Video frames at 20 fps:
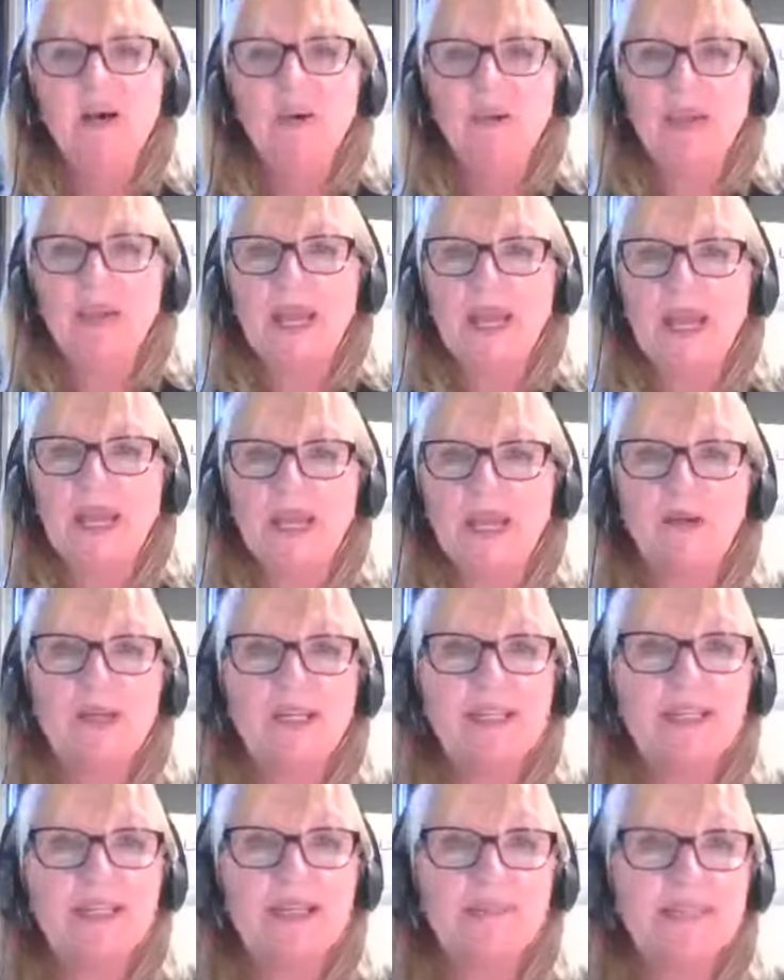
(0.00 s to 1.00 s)
Okay,
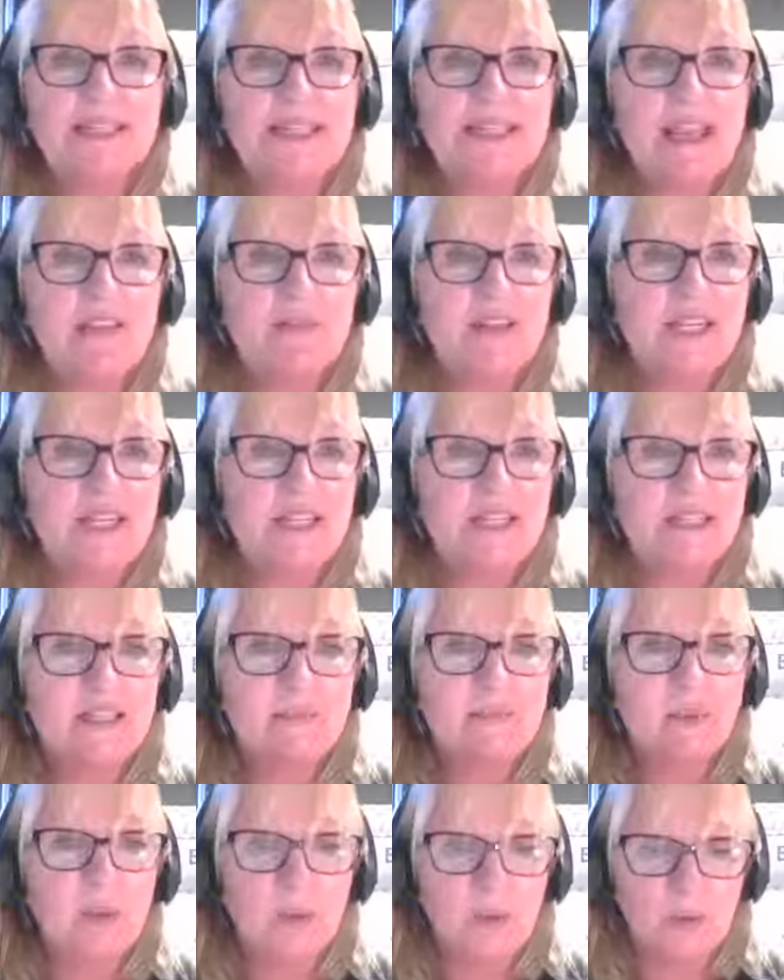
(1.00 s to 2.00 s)
question number seven in
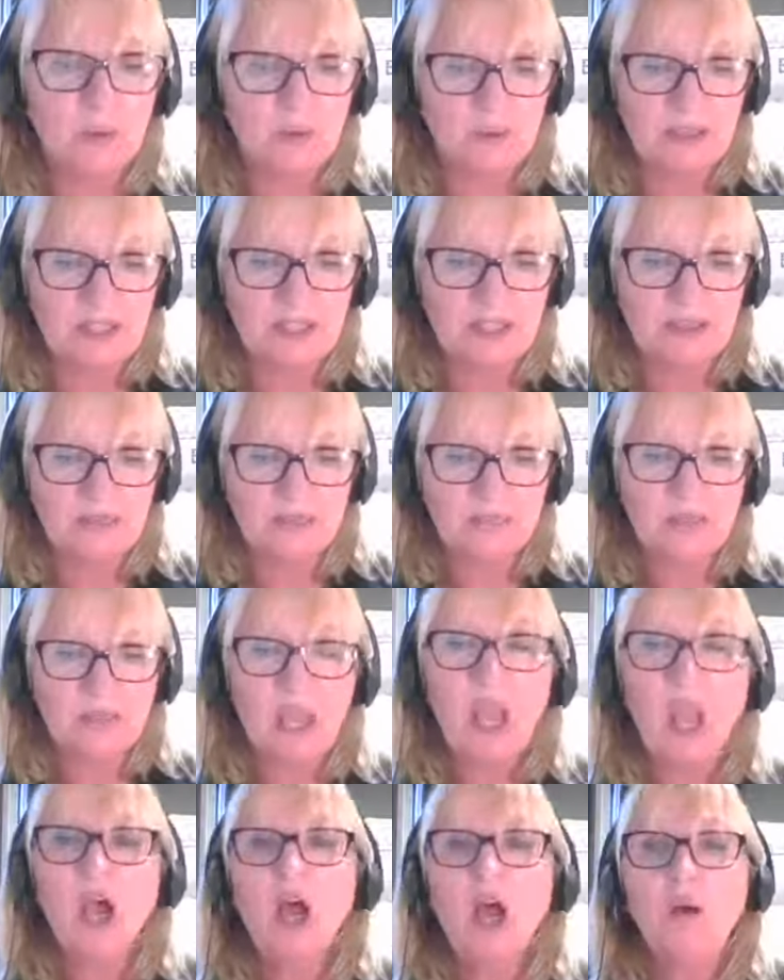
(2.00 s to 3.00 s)
sport.
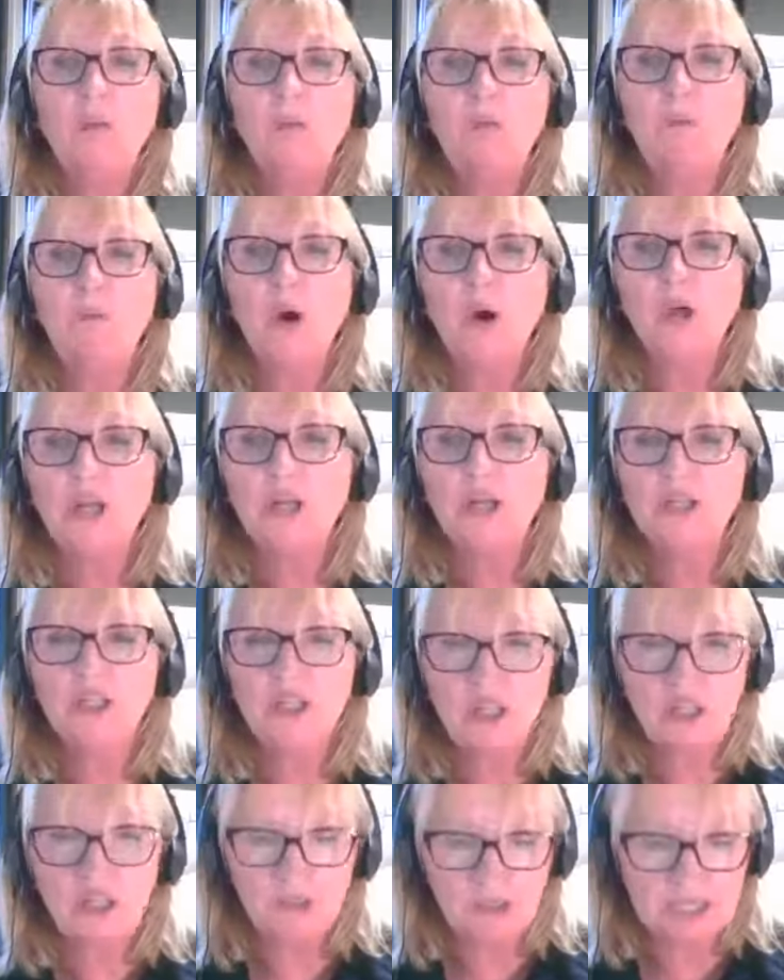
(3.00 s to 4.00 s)
Boca
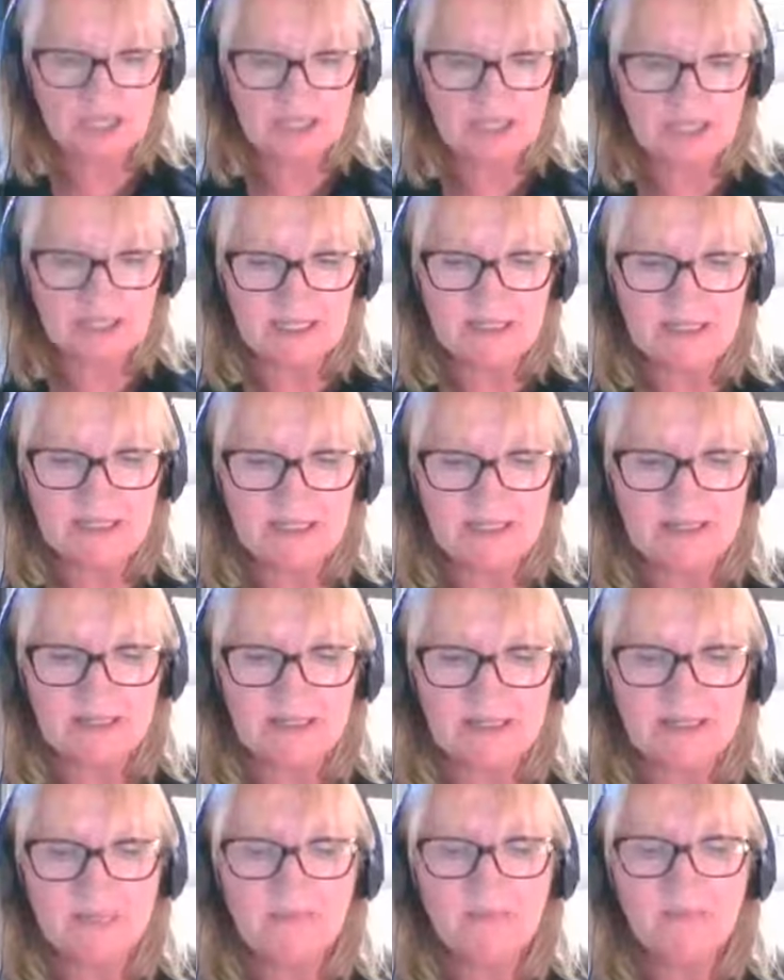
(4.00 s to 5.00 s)

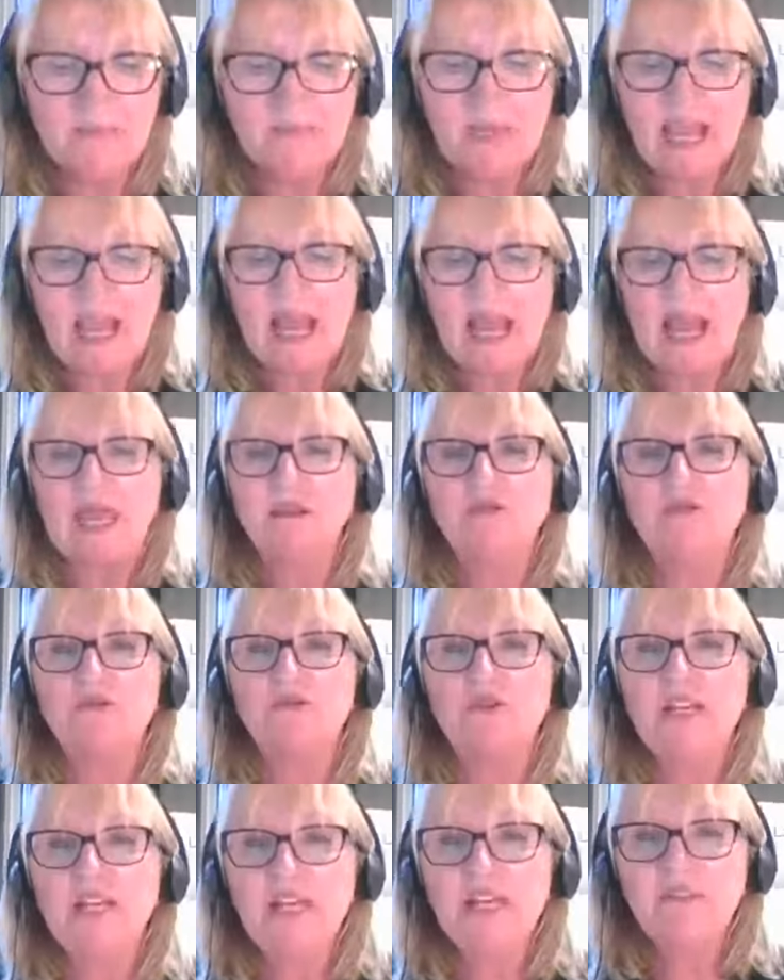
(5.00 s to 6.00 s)
Juniors and
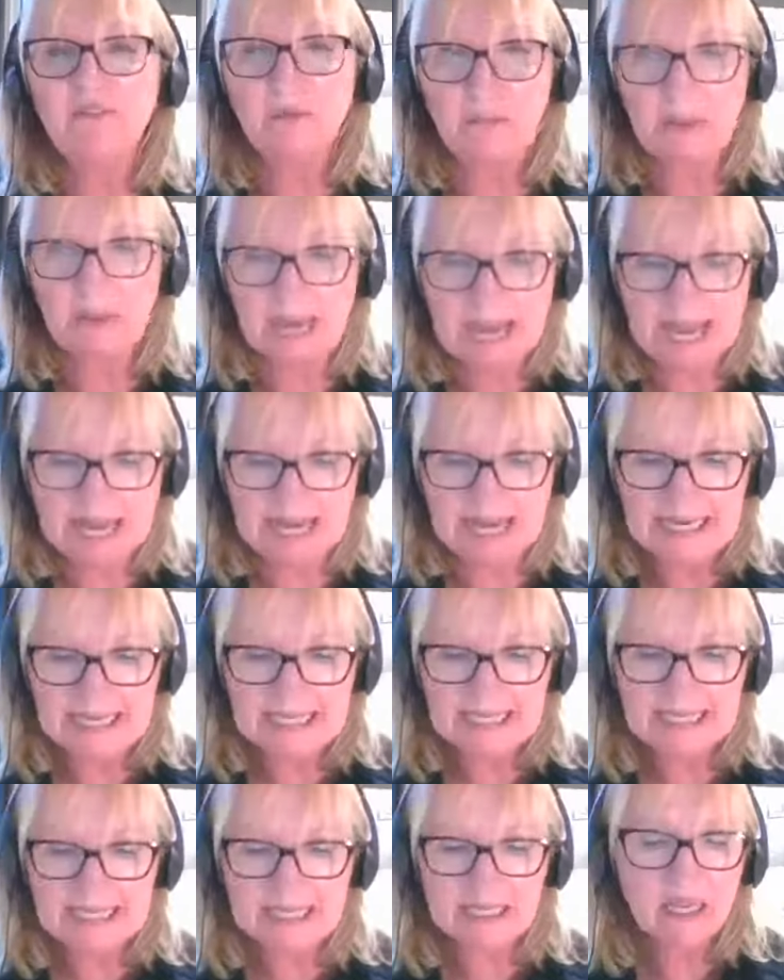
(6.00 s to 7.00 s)
River Plate
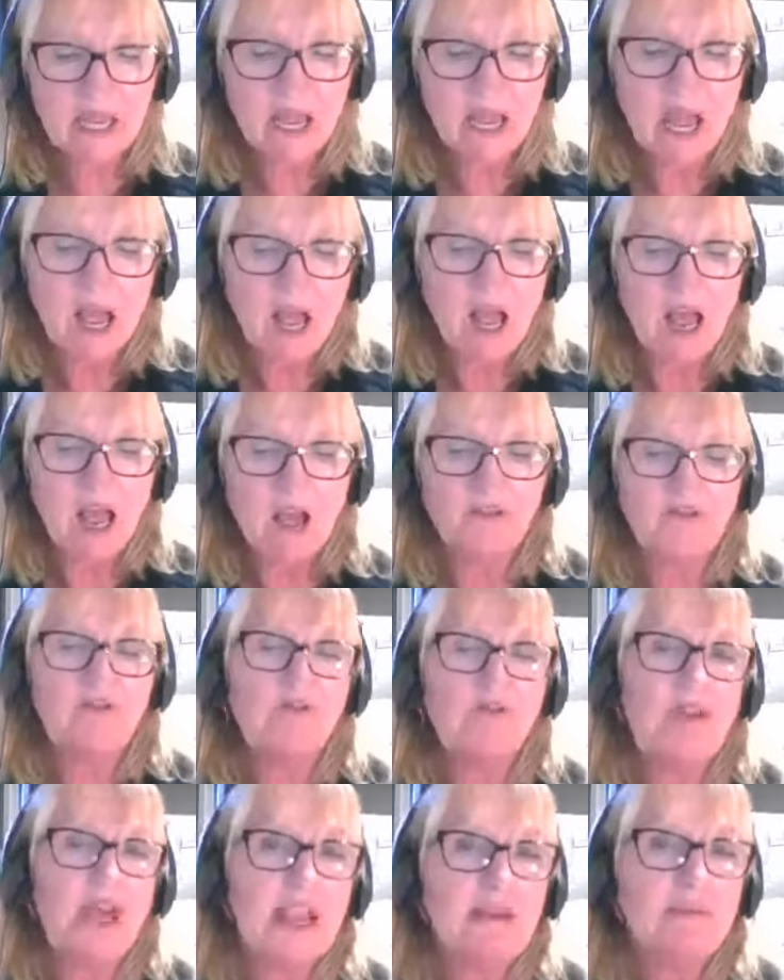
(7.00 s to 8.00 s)
are
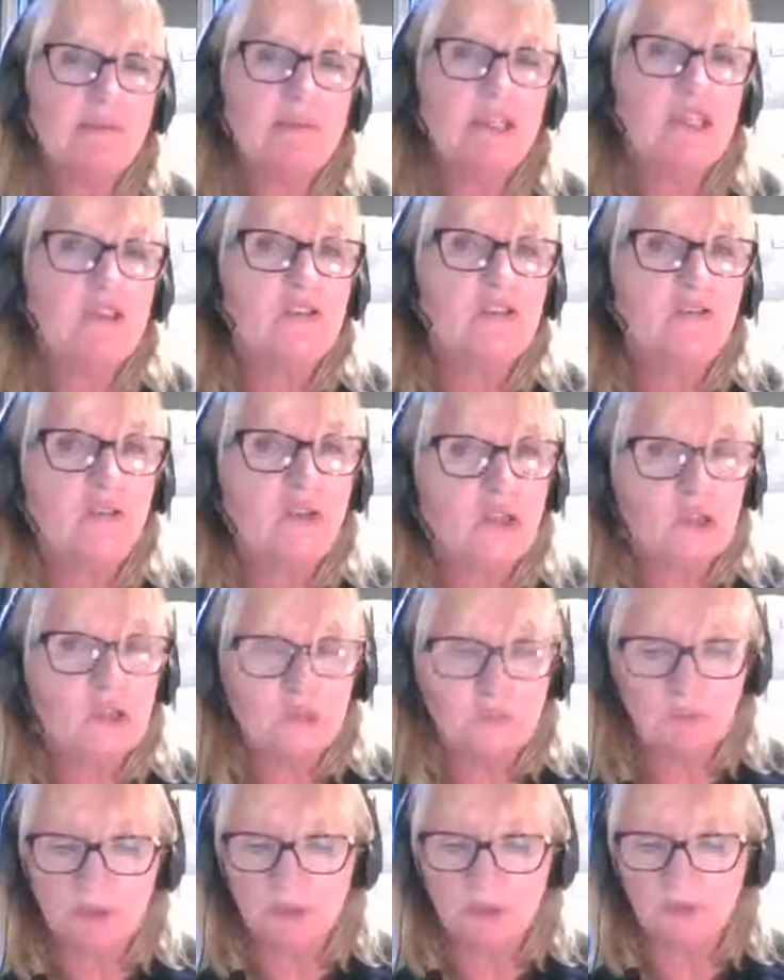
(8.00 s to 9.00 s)
famous
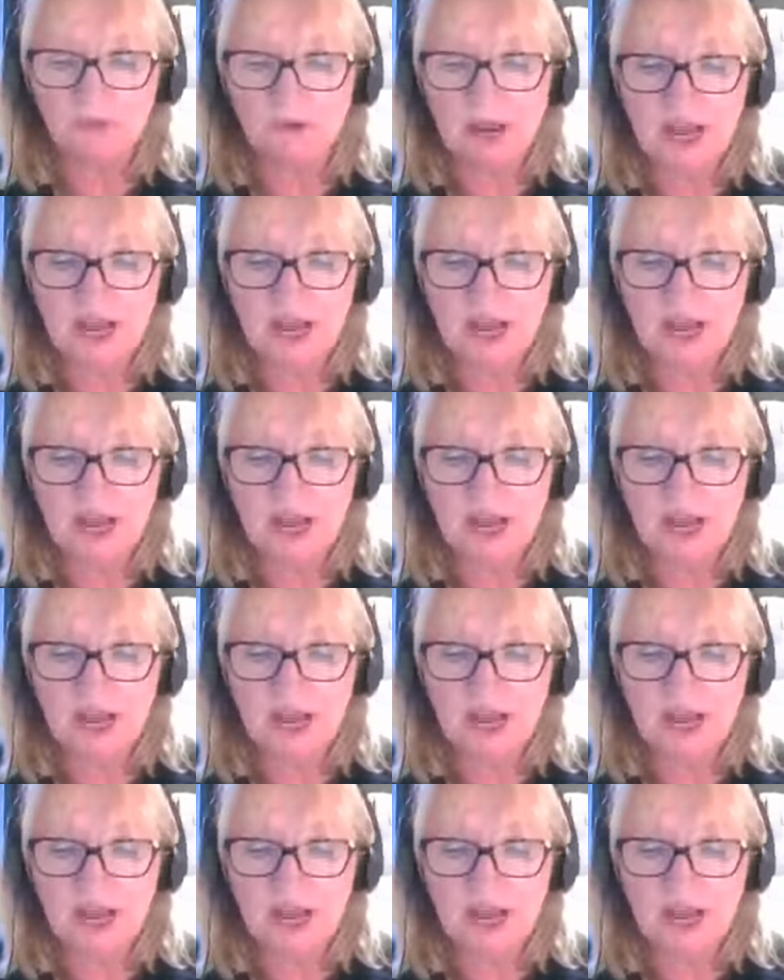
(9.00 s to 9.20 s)
football